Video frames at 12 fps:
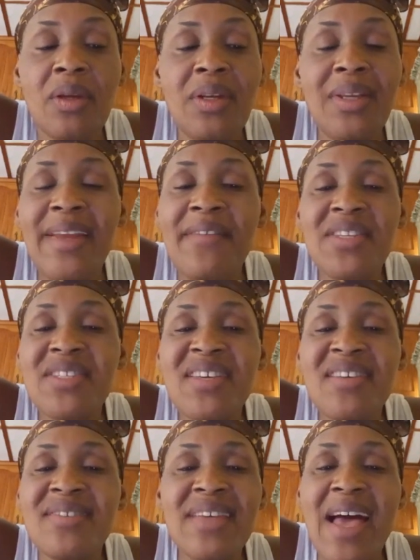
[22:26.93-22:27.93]
Never say
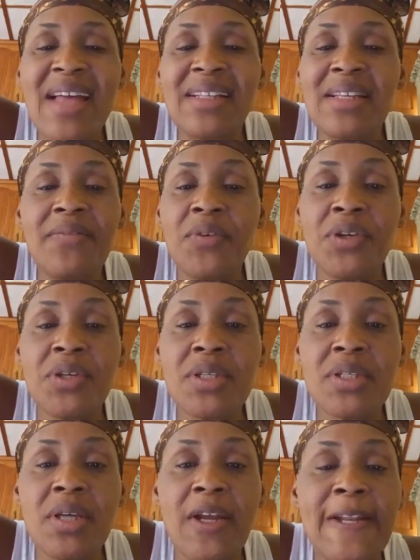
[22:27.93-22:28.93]
sadly for your
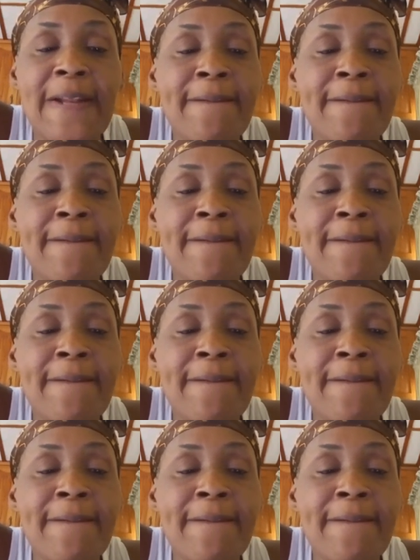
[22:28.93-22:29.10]
son.